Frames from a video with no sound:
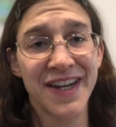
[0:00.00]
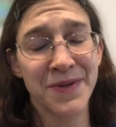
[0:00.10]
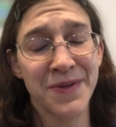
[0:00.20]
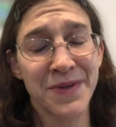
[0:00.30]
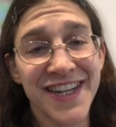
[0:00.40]
I
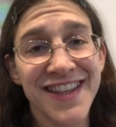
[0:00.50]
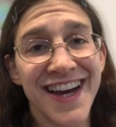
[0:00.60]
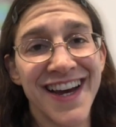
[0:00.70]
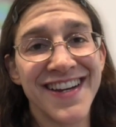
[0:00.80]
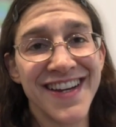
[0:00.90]
would like
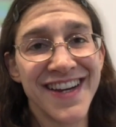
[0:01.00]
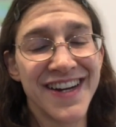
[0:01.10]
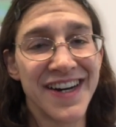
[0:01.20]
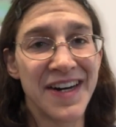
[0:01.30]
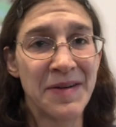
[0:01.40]
that,
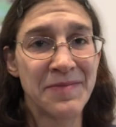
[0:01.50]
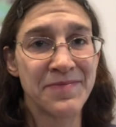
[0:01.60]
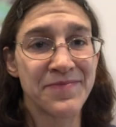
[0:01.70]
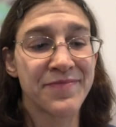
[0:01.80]
um,